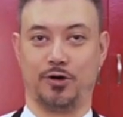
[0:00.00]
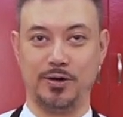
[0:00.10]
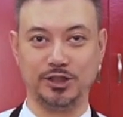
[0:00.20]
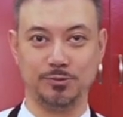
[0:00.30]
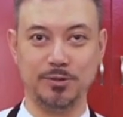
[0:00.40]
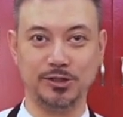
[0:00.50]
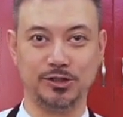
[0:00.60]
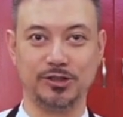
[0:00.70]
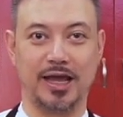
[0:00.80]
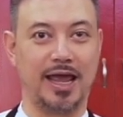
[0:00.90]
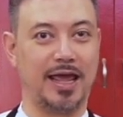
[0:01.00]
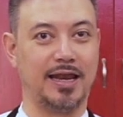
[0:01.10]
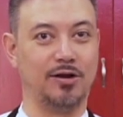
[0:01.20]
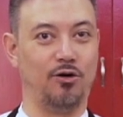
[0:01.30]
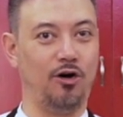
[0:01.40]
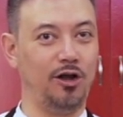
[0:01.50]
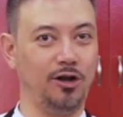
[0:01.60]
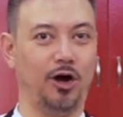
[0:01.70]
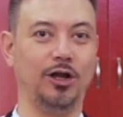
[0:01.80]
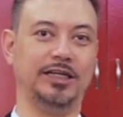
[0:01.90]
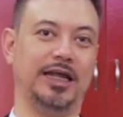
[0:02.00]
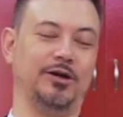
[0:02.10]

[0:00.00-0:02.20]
Christmas and all holiday